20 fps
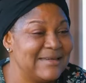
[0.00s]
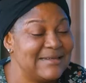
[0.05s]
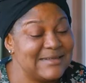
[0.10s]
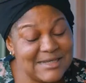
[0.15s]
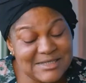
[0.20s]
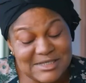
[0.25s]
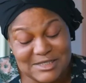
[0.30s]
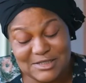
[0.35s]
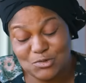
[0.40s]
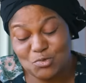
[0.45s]

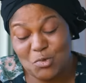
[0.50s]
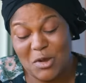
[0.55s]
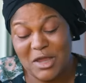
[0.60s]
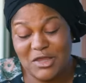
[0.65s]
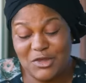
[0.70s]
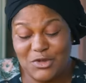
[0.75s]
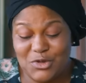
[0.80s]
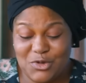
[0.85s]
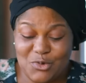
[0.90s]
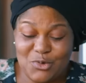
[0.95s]
That is why
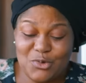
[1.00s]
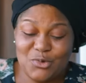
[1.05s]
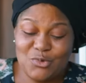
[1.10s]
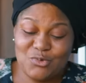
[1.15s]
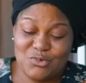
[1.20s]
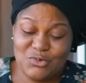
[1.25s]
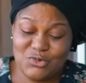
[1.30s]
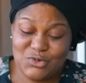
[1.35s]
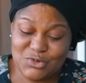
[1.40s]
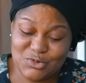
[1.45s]

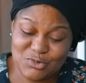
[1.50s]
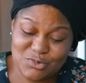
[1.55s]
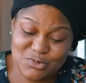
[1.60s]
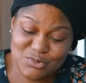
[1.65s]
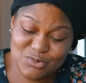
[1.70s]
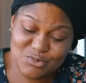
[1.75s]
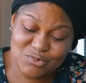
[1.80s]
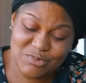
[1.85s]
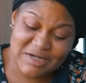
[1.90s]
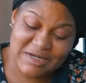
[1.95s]
you should
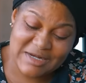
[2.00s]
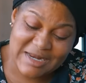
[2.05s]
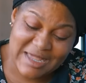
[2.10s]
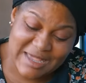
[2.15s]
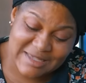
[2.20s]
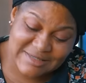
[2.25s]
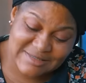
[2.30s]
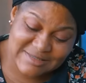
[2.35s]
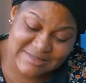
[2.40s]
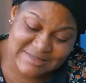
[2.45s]

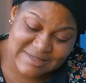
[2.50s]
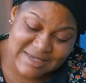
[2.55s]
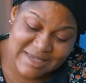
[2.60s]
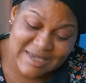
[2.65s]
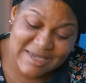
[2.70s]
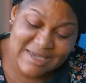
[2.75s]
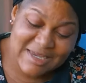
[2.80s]
relax,